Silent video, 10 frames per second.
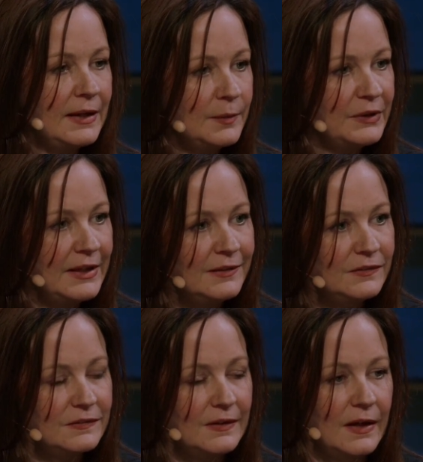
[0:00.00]
in a
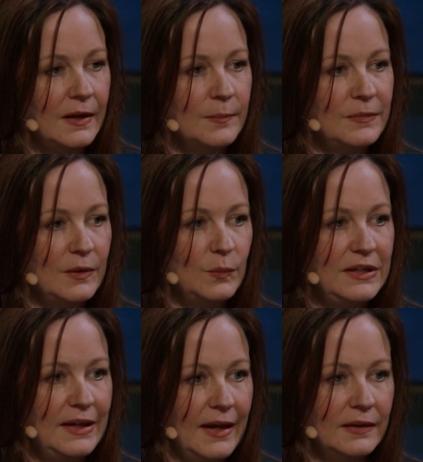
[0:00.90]
place, that we
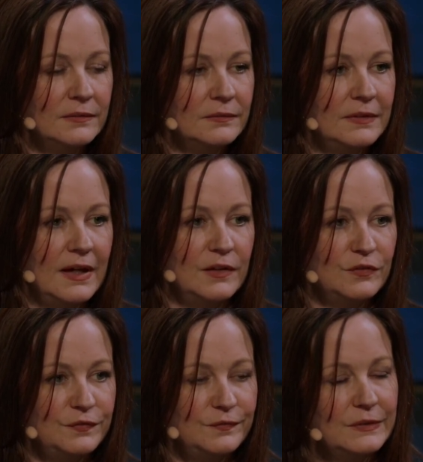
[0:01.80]
can kind of
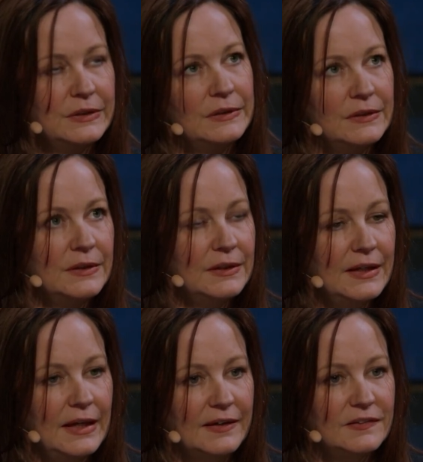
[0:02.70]

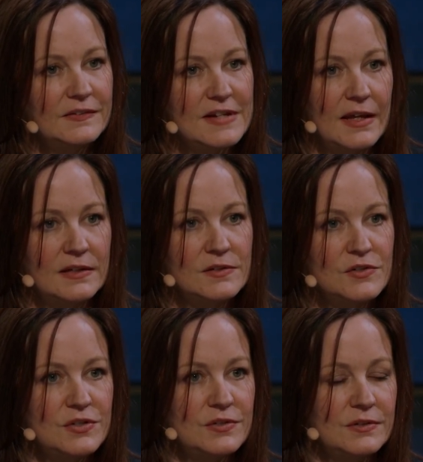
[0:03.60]
extend
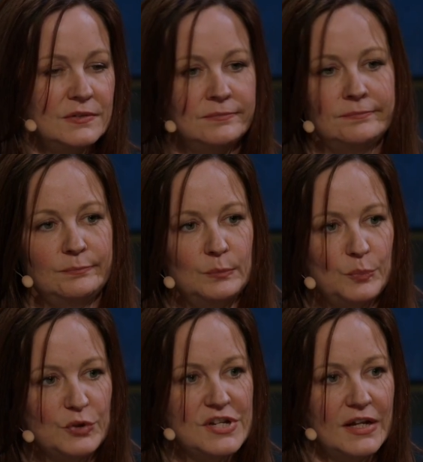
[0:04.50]

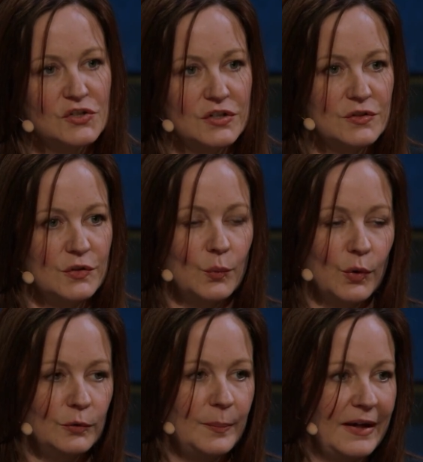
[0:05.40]
protection to the
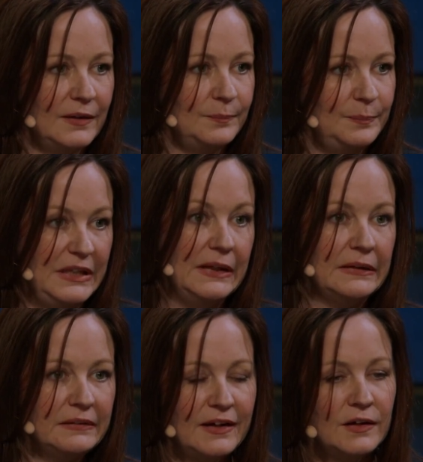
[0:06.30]
world by
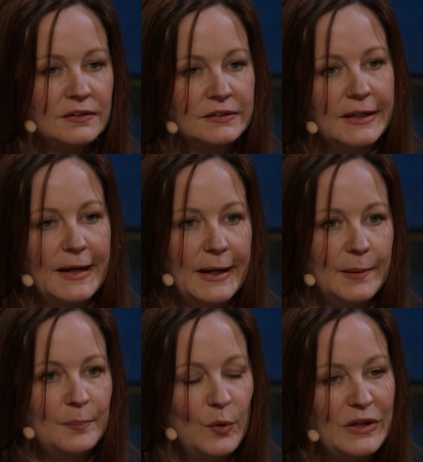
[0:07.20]
being there.
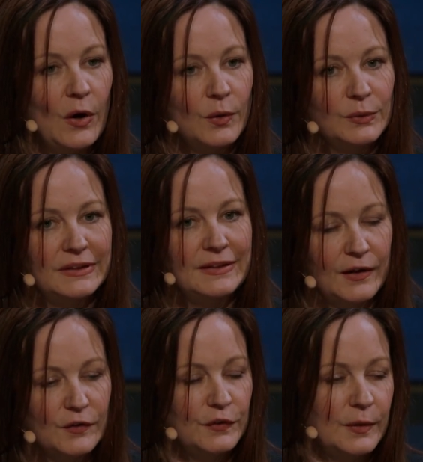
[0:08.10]
But we are really
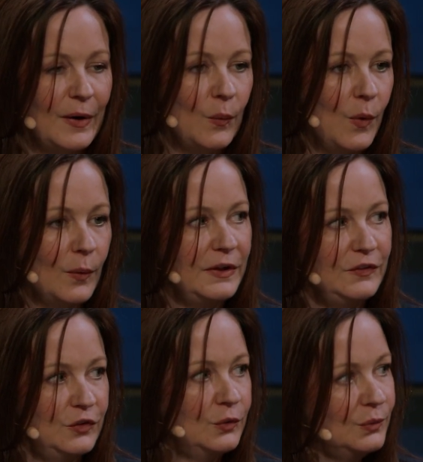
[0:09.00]
careful about what we
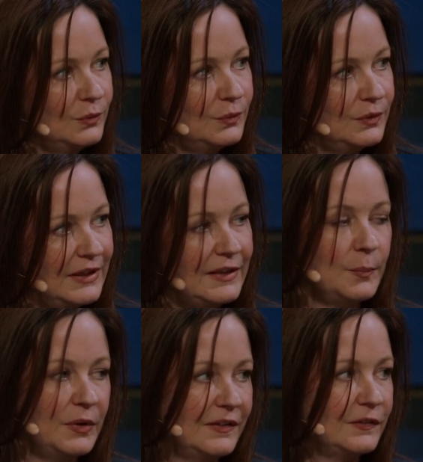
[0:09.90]
do in the
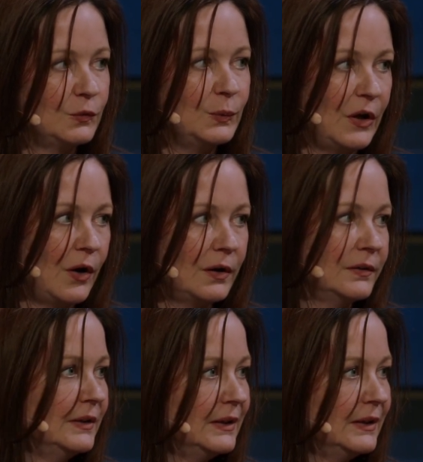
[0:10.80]
places we are